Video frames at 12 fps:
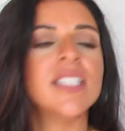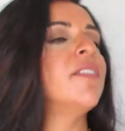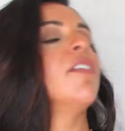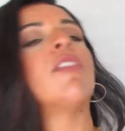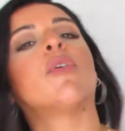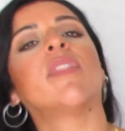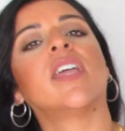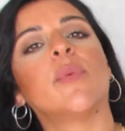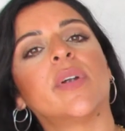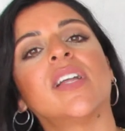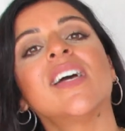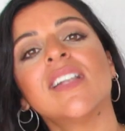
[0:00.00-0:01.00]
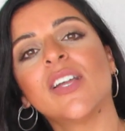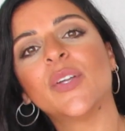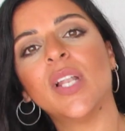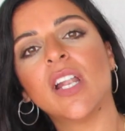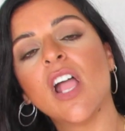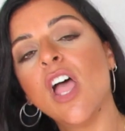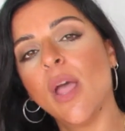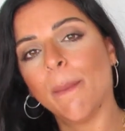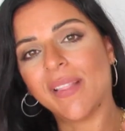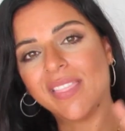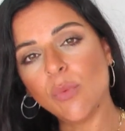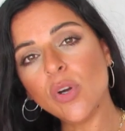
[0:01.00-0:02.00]
even though they were irregular.
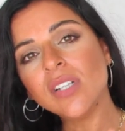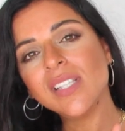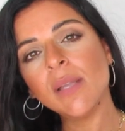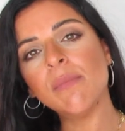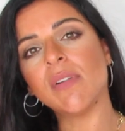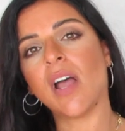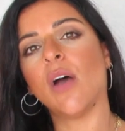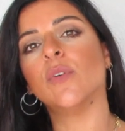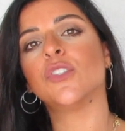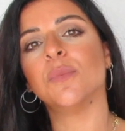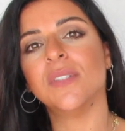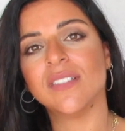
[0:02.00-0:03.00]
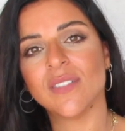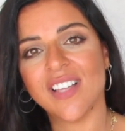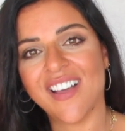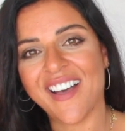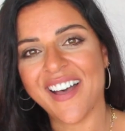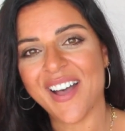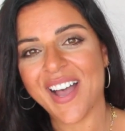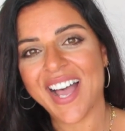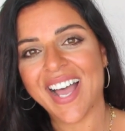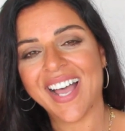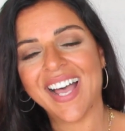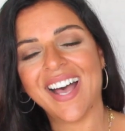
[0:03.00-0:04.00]
But the word imra'a, which means
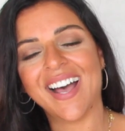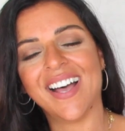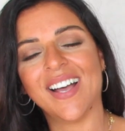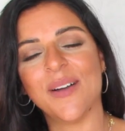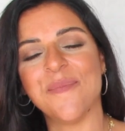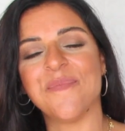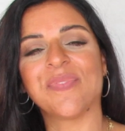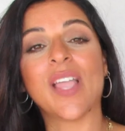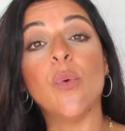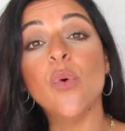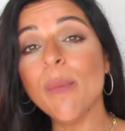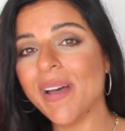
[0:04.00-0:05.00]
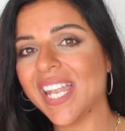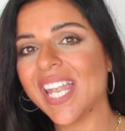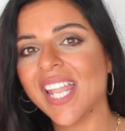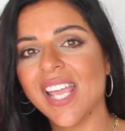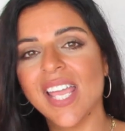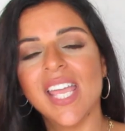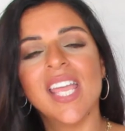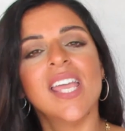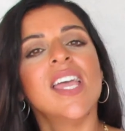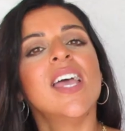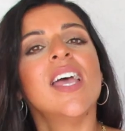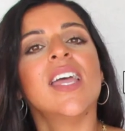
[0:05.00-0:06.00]
a woman,
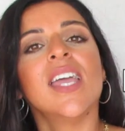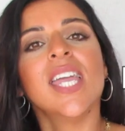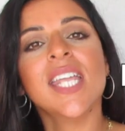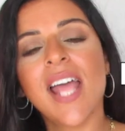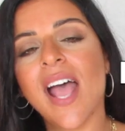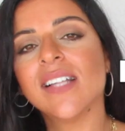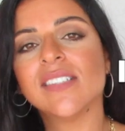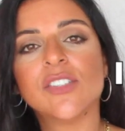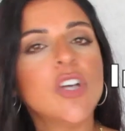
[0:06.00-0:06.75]
it has a